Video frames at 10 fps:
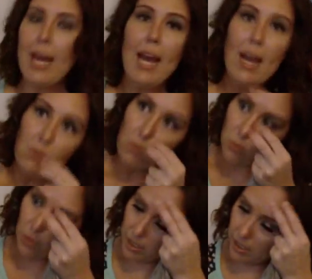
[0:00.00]
I have
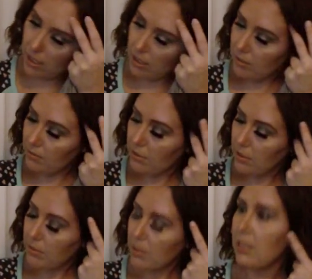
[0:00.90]
one.
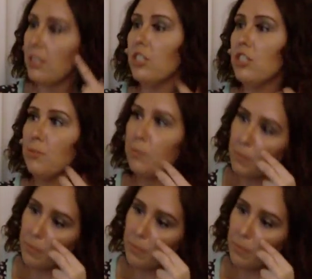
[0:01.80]
Oh my gosh.